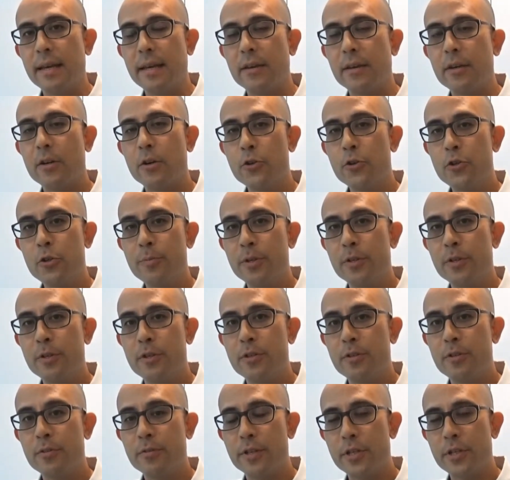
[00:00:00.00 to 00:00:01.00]
contribute
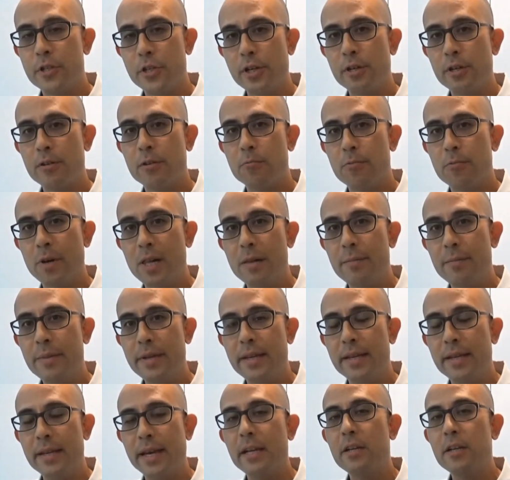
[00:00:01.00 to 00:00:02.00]
to the general
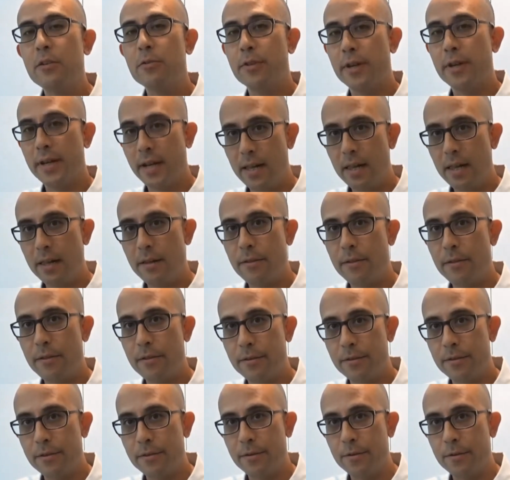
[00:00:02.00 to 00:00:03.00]
well-being and to the health
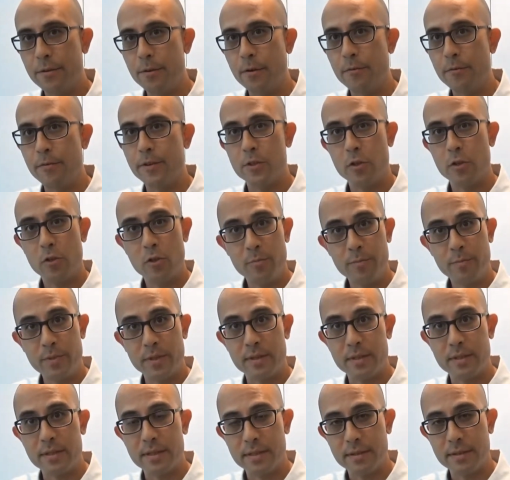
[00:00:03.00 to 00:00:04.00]
of its
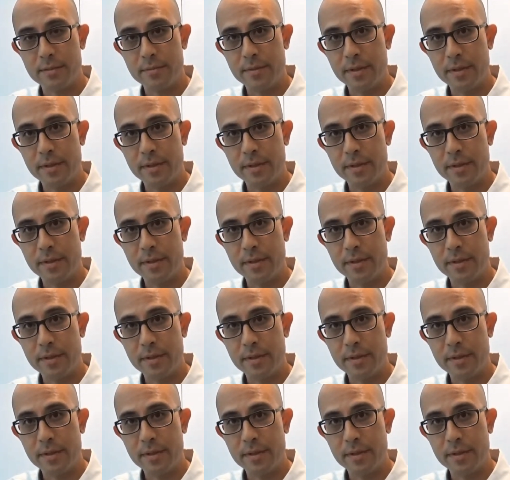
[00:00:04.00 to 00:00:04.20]
occupants.